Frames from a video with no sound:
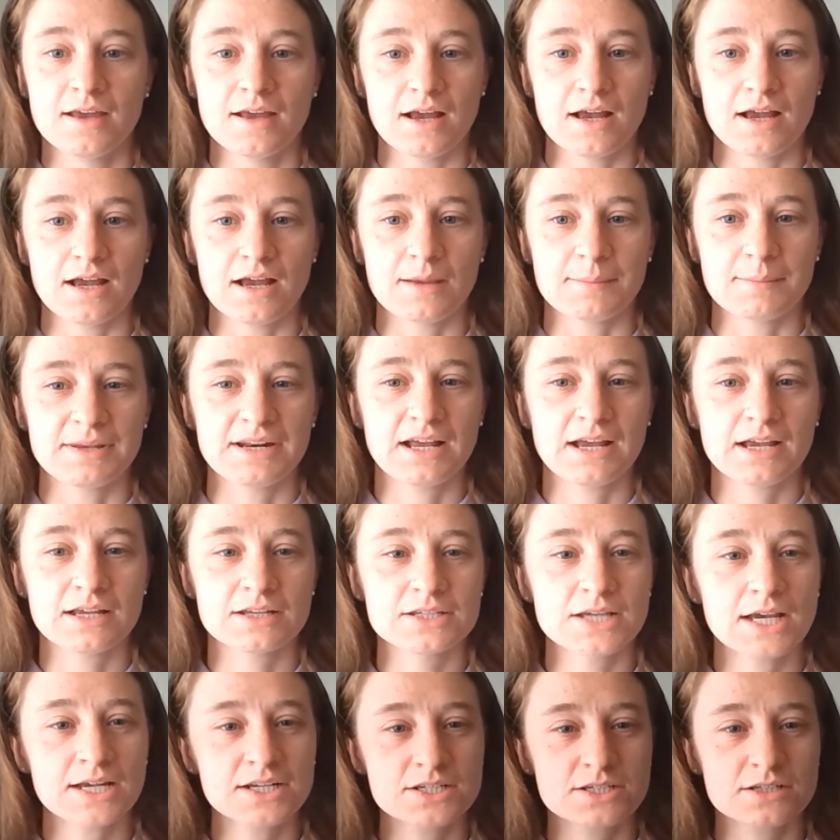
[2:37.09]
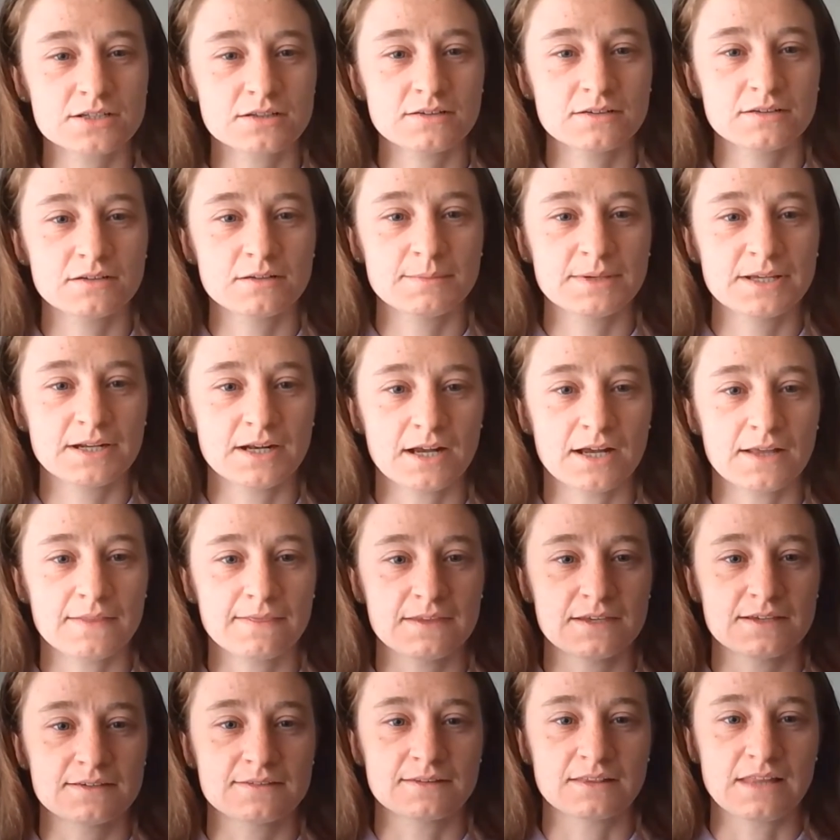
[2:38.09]
And I touched a little bit on
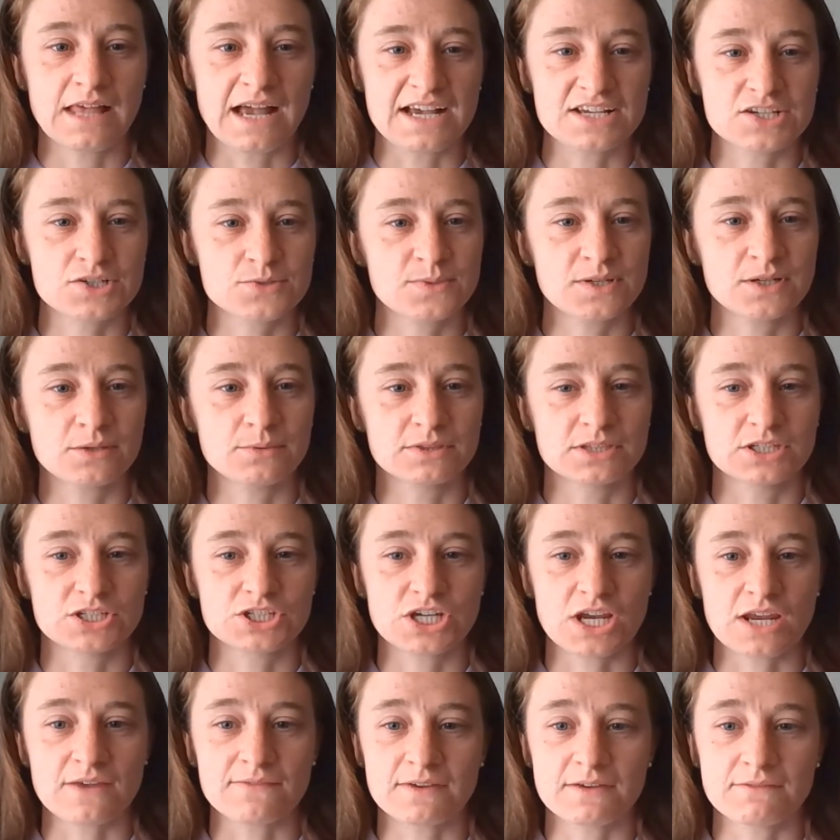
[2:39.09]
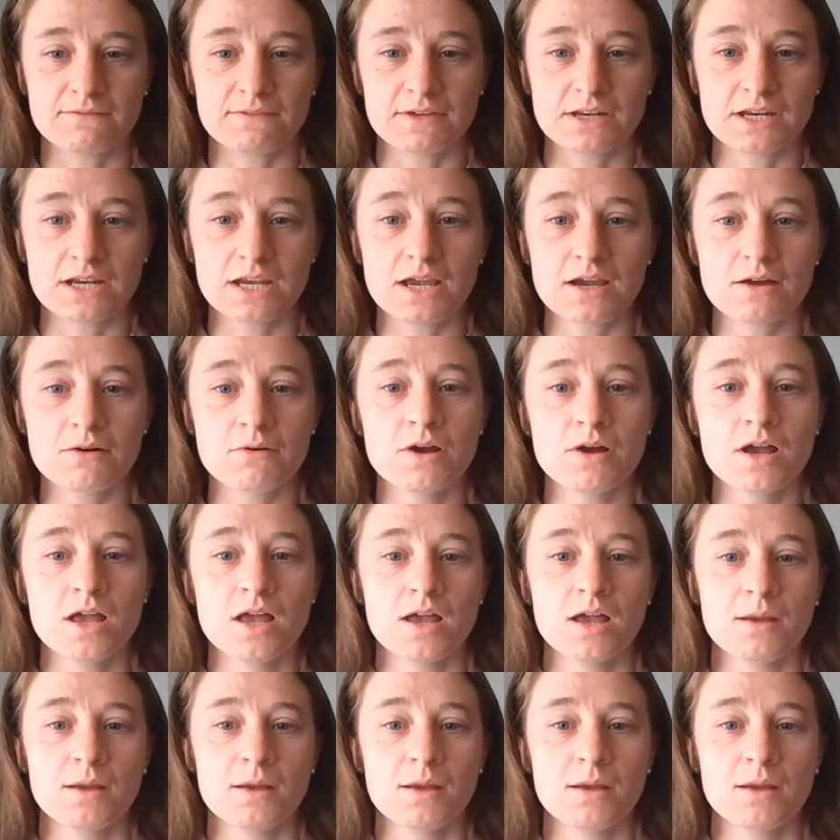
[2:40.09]
this last week with the chafing video,